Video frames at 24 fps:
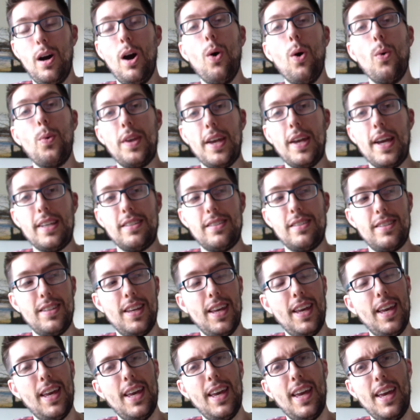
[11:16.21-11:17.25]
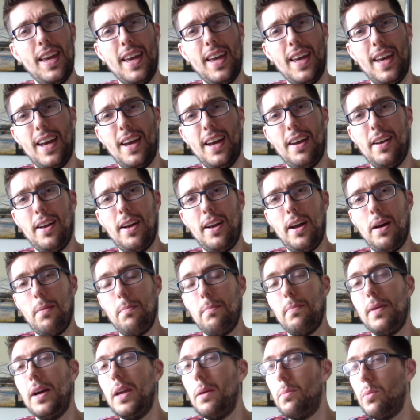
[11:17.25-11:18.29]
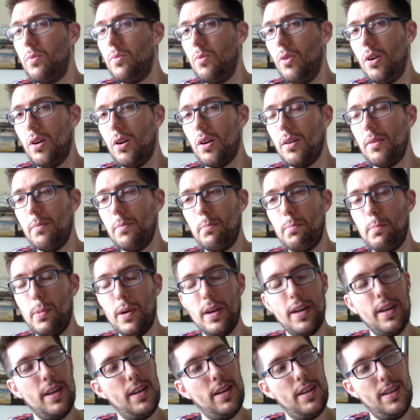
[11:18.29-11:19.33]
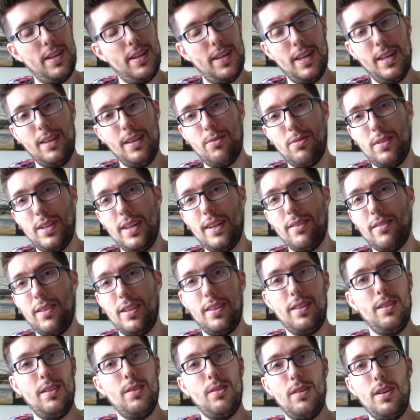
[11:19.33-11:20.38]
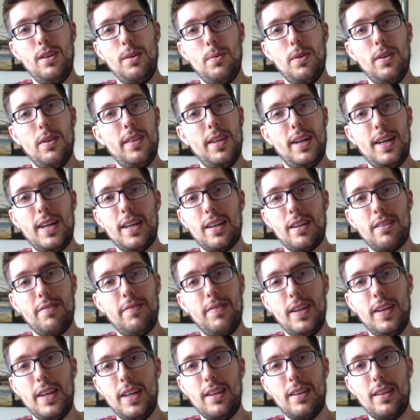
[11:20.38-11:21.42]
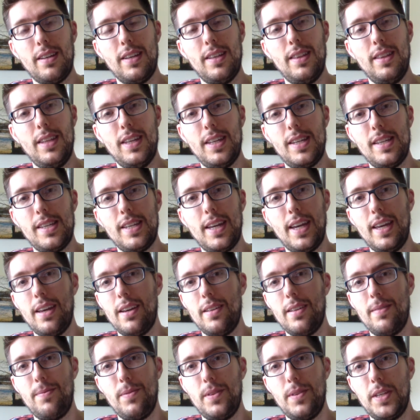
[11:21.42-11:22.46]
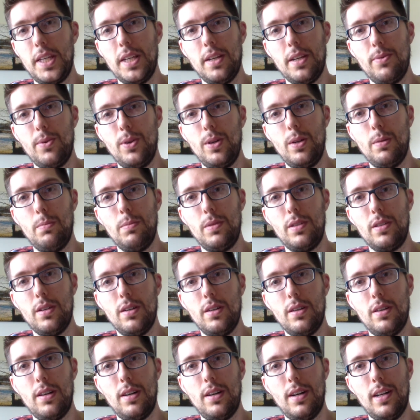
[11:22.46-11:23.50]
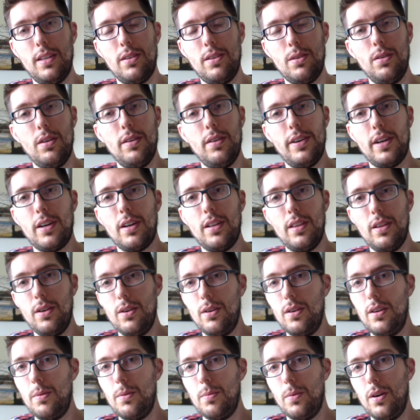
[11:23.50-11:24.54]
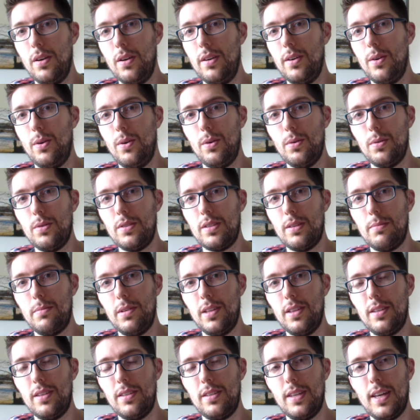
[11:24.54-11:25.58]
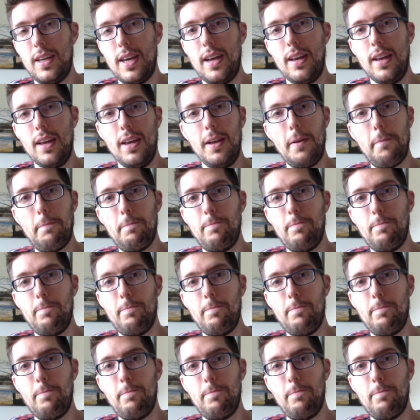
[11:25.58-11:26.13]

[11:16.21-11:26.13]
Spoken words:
Oh yes. I might be wrong, but he was literally the only one that I could find in the entire dealer room. So I don't know if I got the only one at Auto Assembly this year.